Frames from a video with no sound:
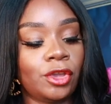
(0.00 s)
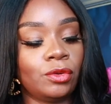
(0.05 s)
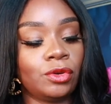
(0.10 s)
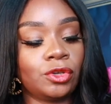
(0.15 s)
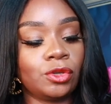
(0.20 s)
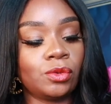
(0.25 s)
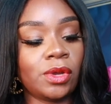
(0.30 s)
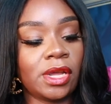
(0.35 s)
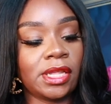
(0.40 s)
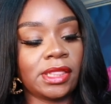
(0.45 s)
You
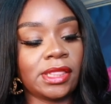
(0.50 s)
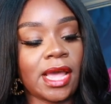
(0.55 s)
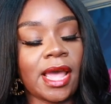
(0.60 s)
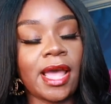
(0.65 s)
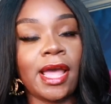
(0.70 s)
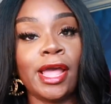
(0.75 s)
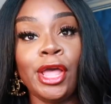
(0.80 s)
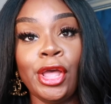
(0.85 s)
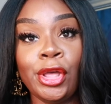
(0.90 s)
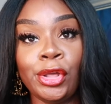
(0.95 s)
do get
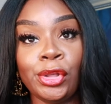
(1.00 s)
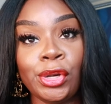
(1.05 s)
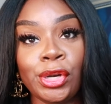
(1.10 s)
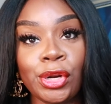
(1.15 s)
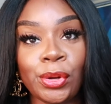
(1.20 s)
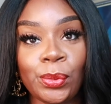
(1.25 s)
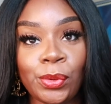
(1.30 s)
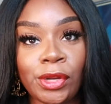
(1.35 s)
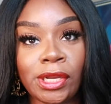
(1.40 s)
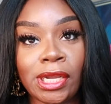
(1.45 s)
that, you
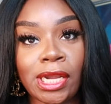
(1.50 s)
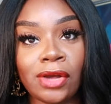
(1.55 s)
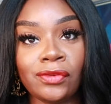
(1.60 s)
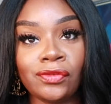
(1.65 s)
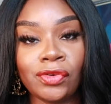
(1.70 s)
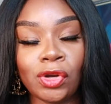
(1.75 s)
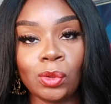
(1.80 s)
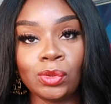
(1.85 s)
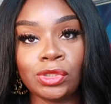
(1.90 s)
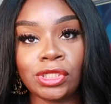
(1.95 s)
know, we
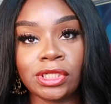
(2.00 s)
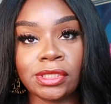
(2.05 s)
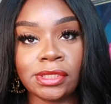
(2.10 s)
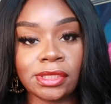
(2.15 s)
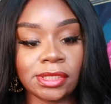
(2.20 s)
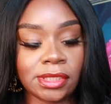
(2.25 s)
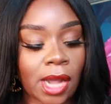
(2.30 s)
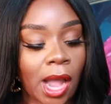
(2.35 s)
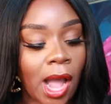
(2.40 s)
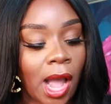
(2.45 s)
love
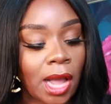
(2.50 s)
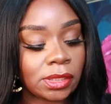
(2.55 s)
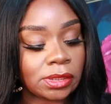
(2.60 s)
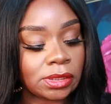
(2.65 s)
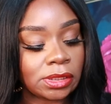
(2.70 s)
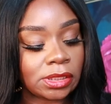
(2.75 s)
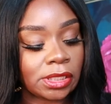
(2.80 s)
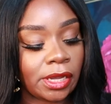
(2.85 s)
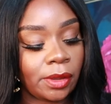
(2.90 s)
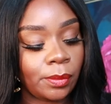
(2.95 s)
Coach's hot
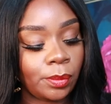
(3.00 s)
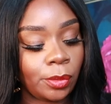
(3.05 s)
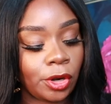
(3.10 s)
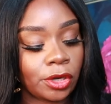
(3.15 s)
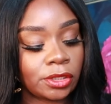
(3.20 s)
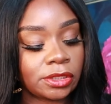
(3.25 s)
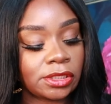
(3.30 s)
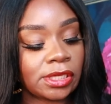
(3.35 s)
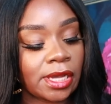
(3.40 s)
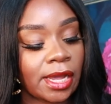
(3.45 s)
stamp
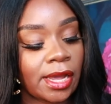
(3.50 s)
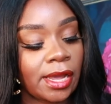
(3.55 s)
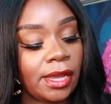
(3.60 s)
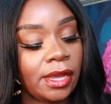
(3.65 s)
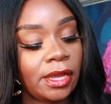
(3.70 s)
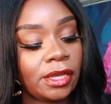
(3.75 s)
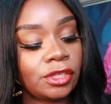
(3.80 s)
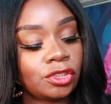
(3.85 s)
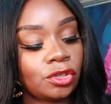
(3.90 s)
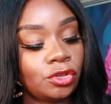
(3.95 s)
per
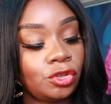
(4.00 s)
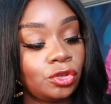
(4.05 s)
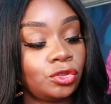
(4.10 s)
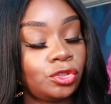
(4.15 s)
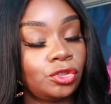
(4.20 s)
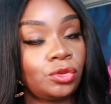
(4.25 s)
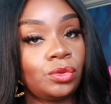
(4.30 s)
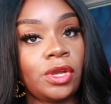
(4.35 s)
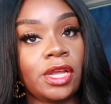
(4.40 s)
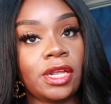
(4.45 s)
se. So you
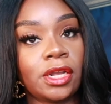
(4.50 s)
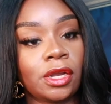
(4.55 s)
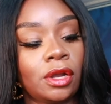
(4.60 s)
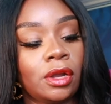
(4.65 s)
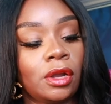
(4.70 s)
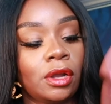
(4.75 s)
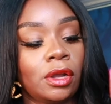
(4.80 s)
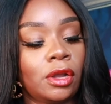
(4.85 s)
do get